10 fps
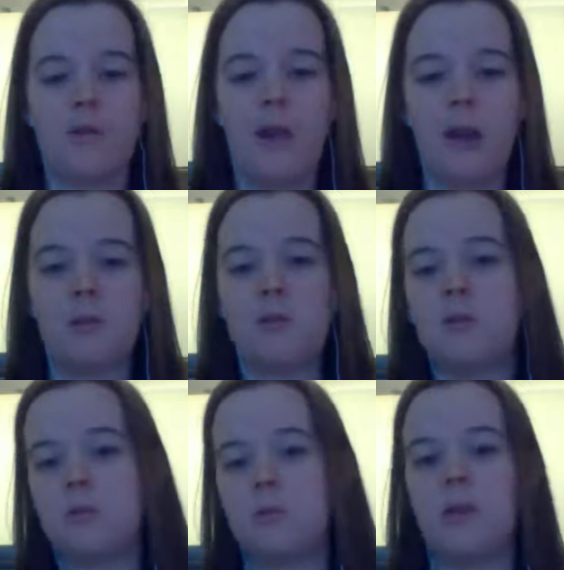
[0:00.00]
fine,
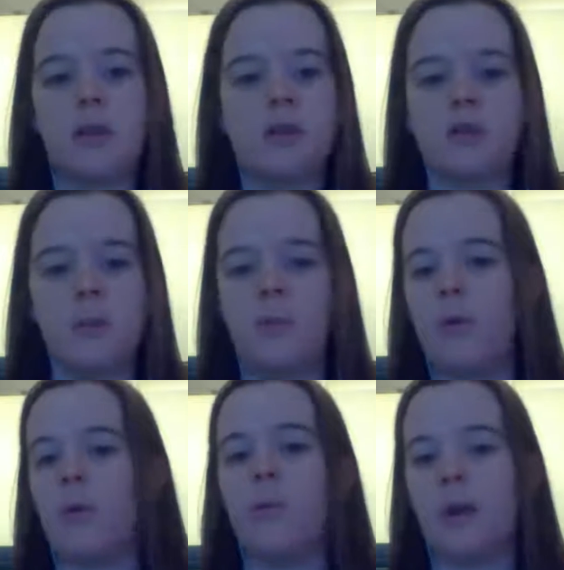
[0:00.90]
which is more like your
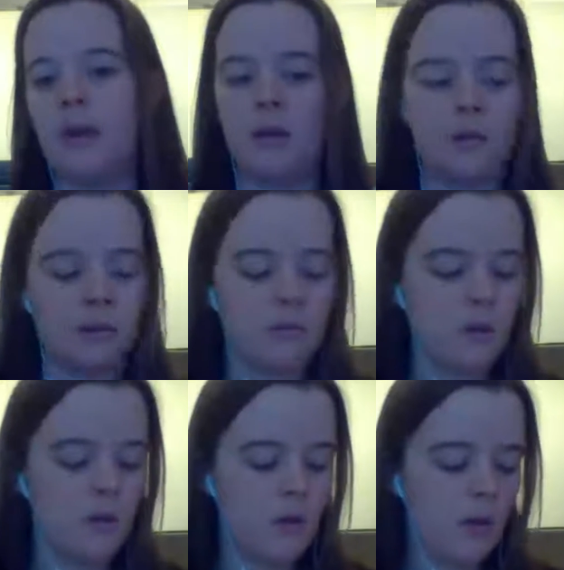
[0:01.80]
typical baking salt.
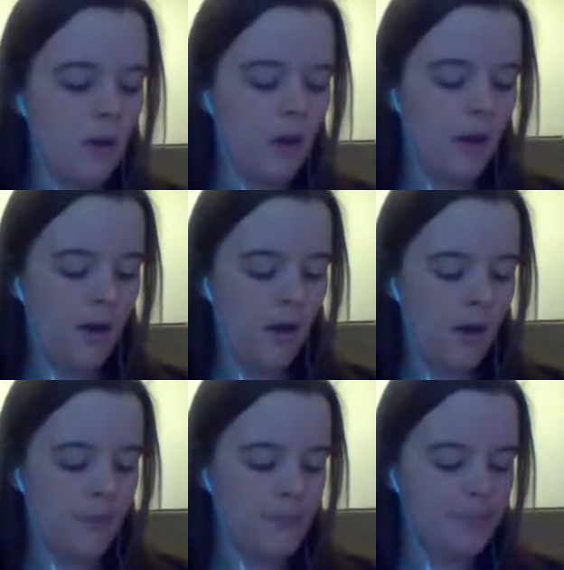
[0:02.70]

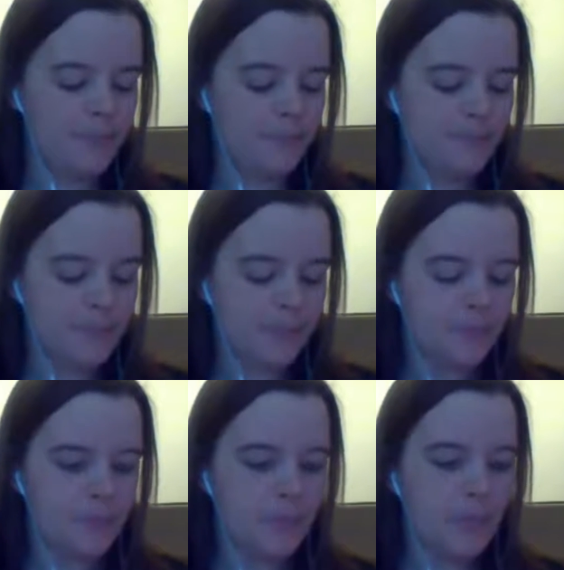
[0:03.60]
So
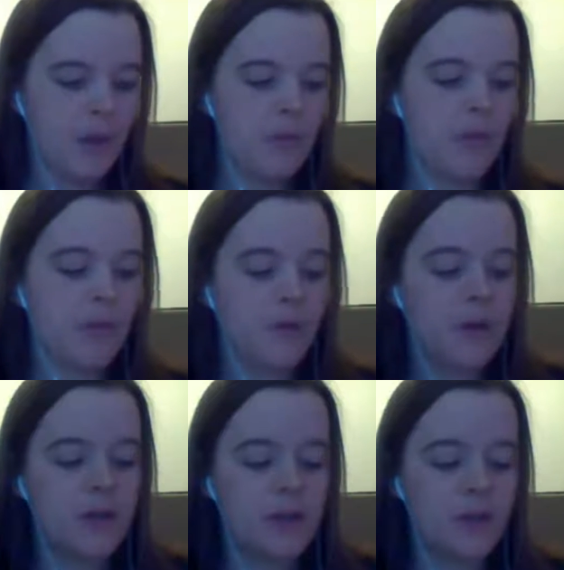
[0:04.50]
the
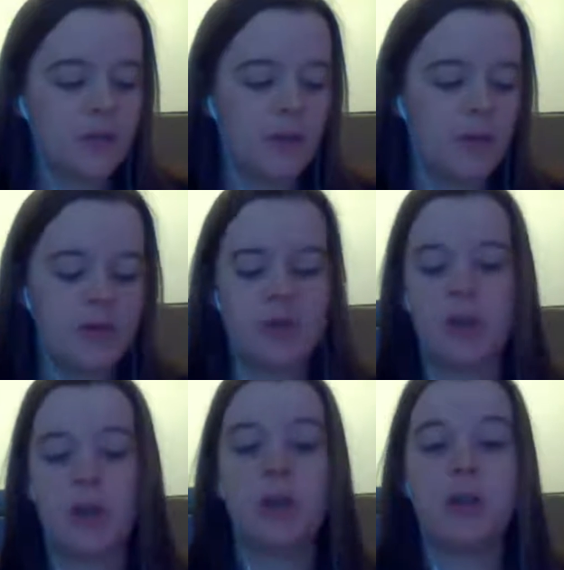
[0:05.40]
first 2 experiments, you're
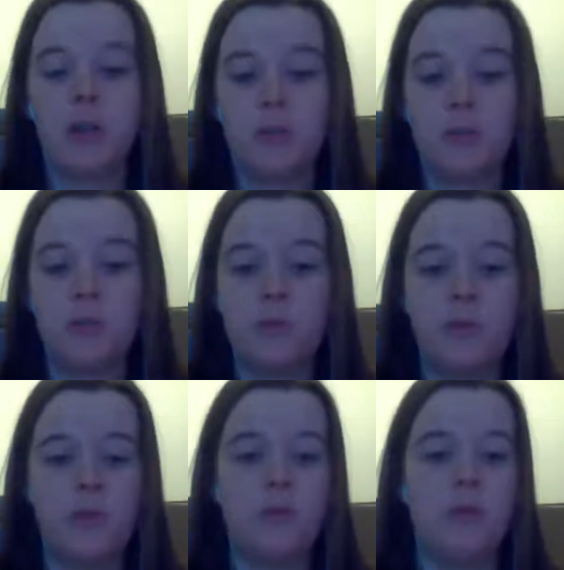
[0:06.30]
going to
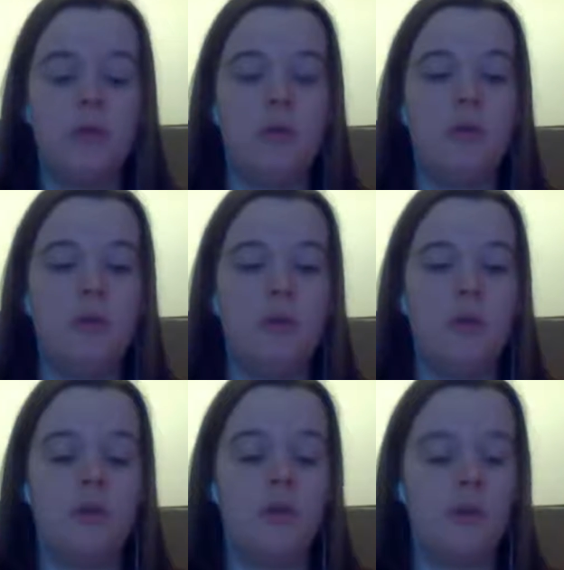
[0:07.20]
use
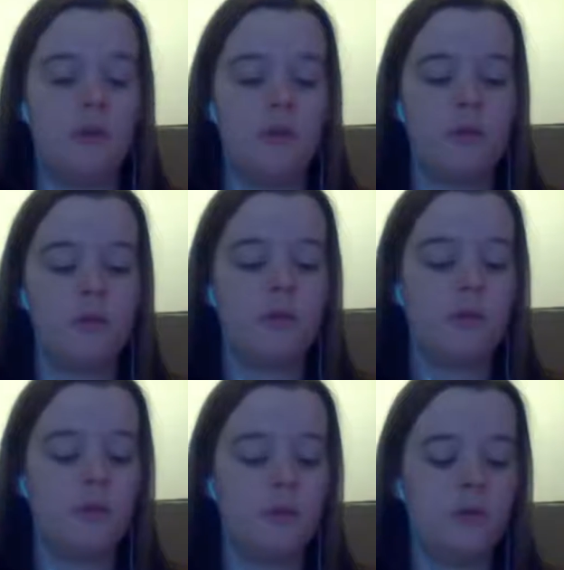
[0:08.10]
those
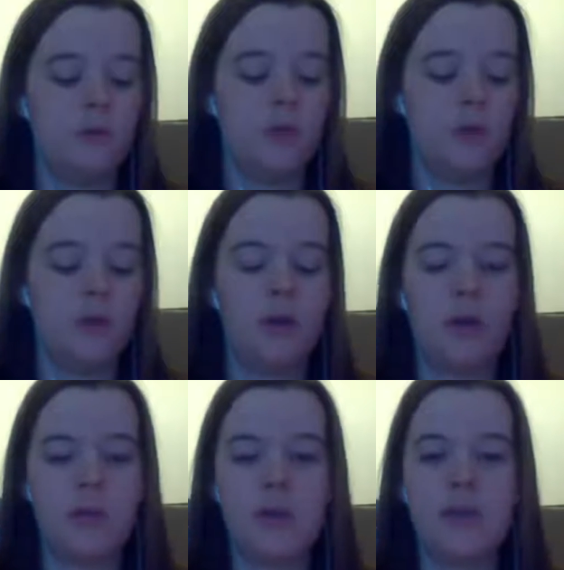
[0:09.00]

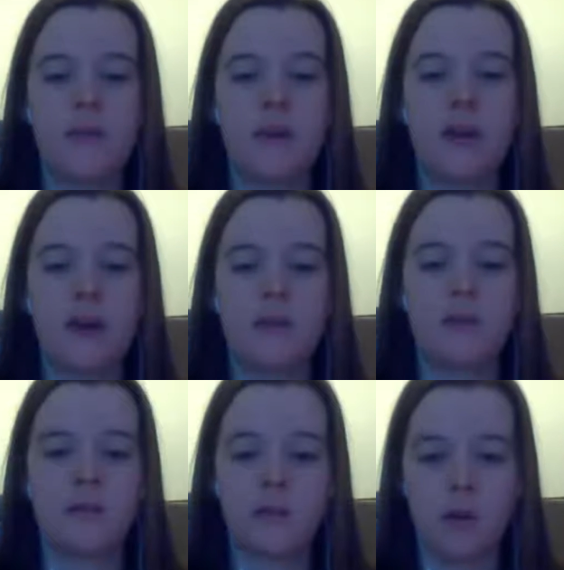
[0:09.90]
3 different kinds
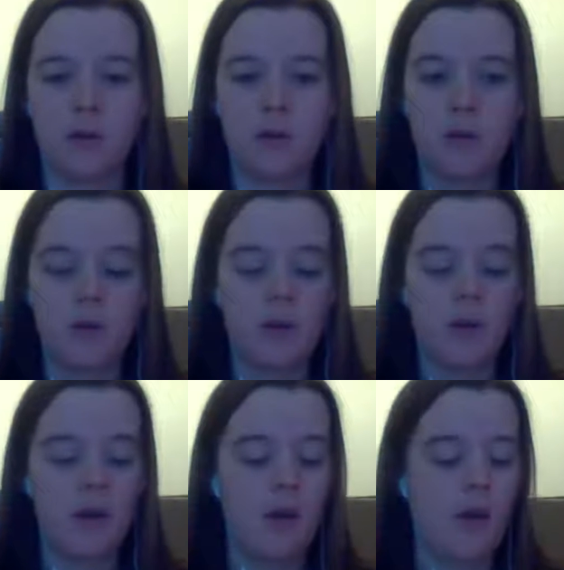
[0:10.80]
of salt.
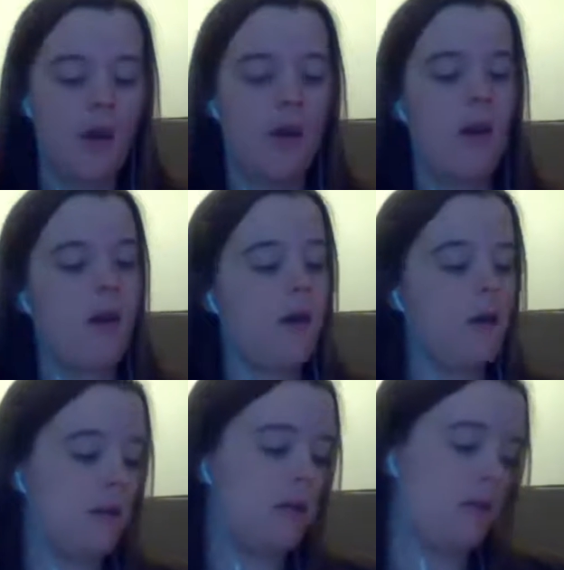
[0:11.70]

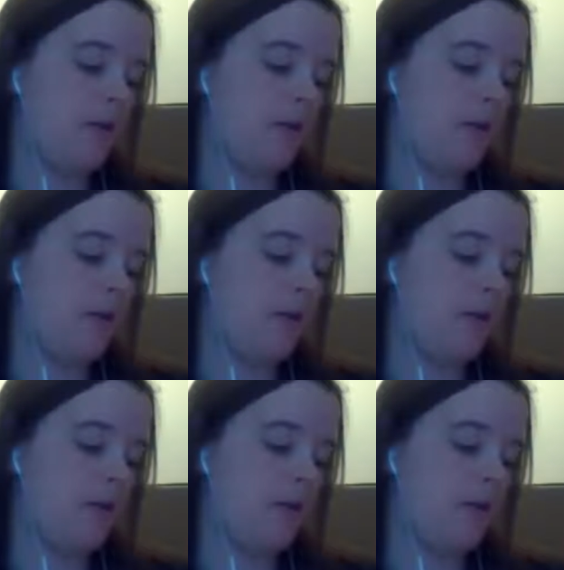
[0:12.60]
And